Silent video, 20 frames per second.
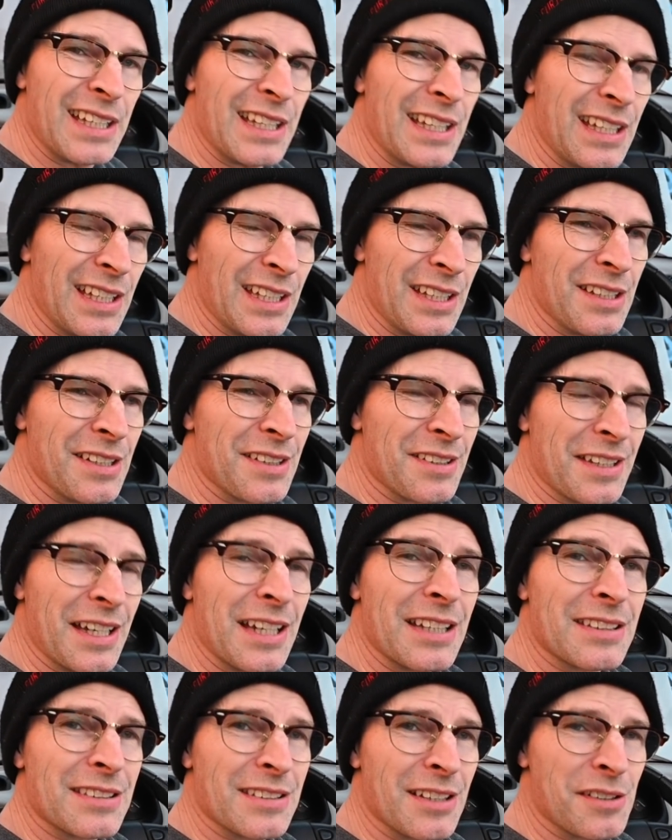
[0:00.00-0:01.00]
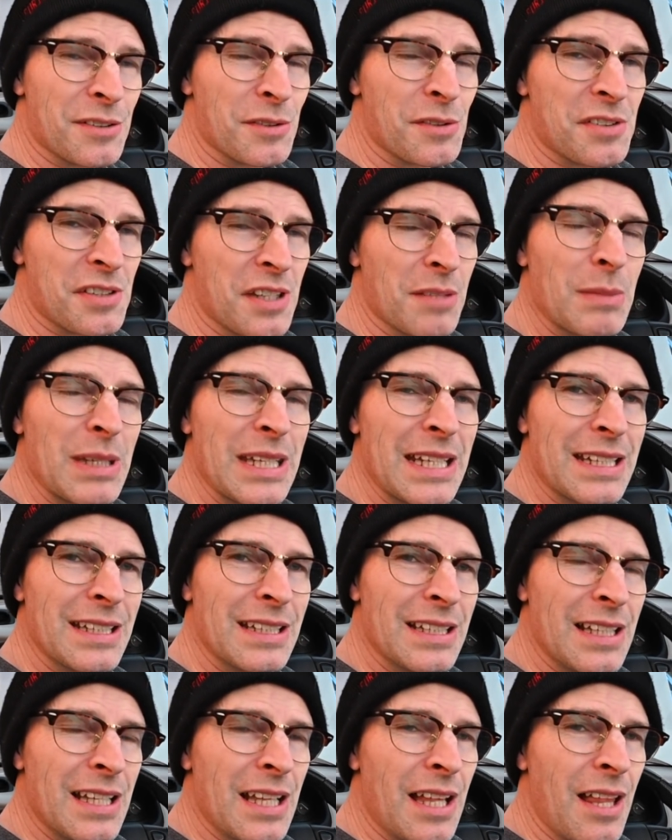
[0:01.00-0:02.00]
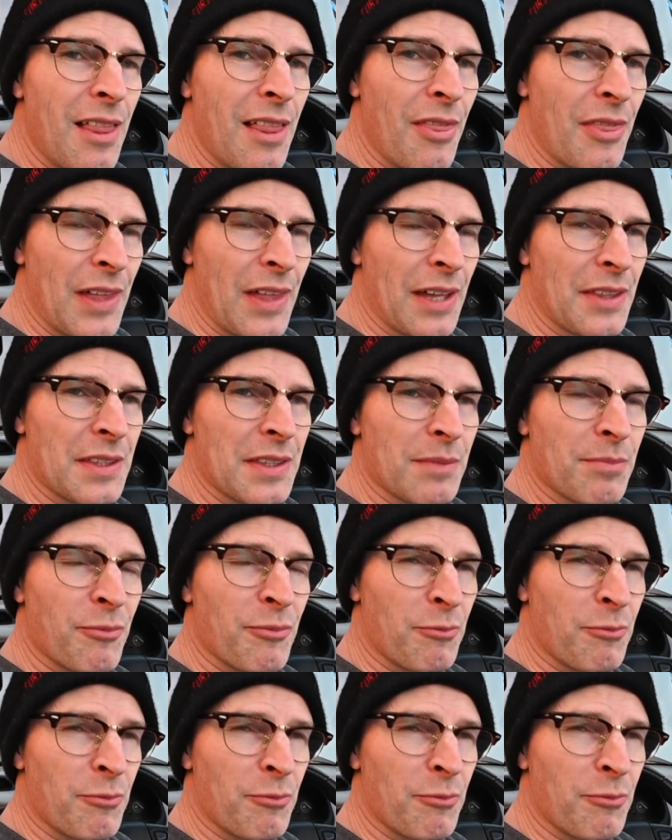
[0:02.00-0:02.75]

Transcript: is that does also mean that the